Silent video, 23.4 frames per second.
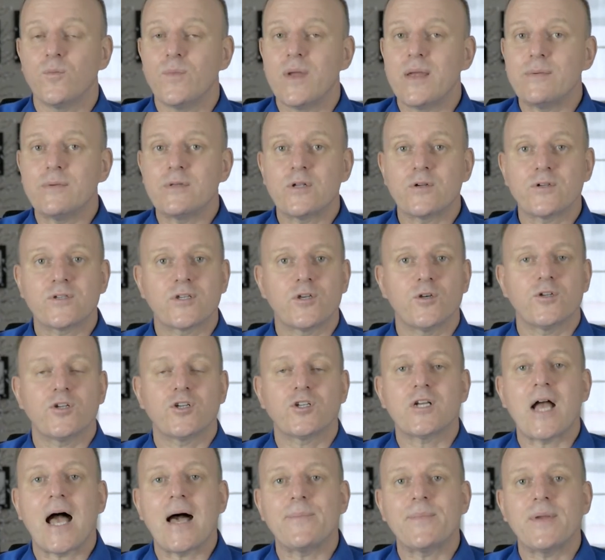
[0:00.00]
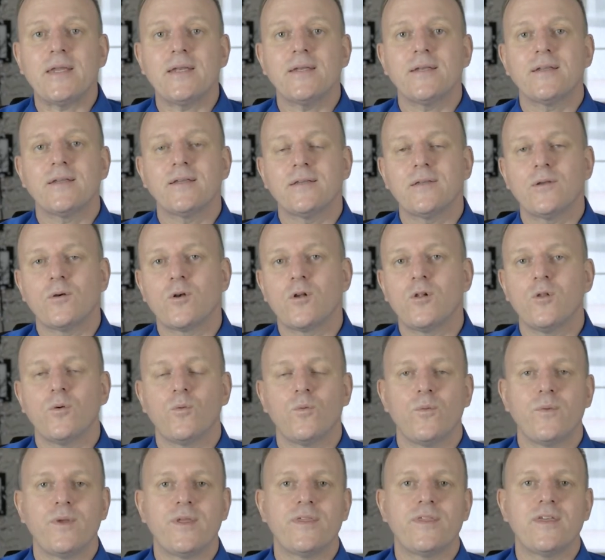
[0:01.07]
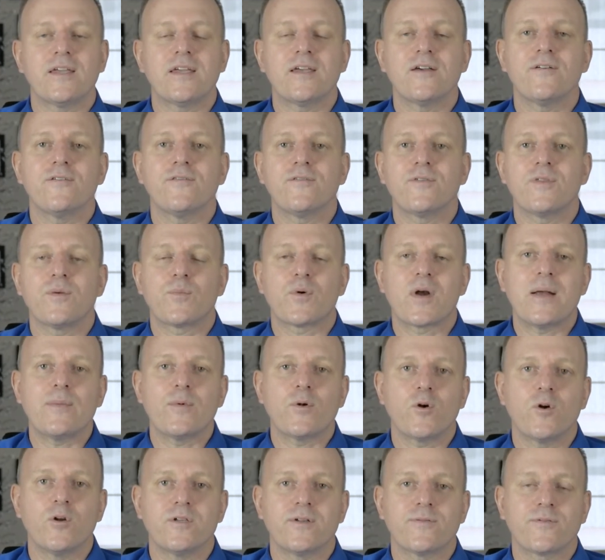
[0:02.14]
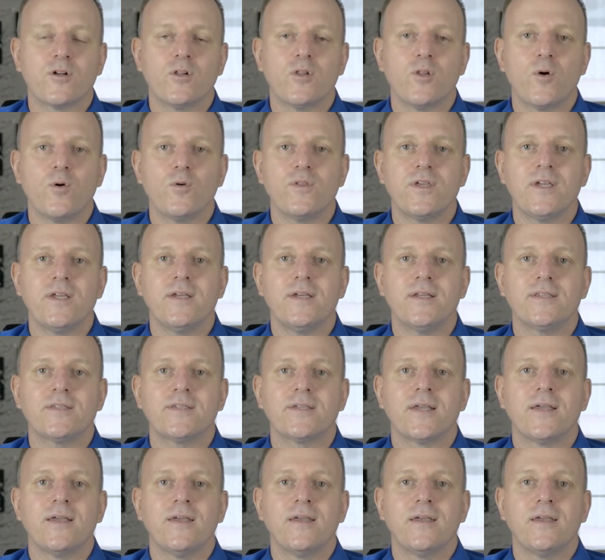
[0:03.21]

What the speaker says: Maybe there's good shopping. When we think of the primal urge of clothing, it's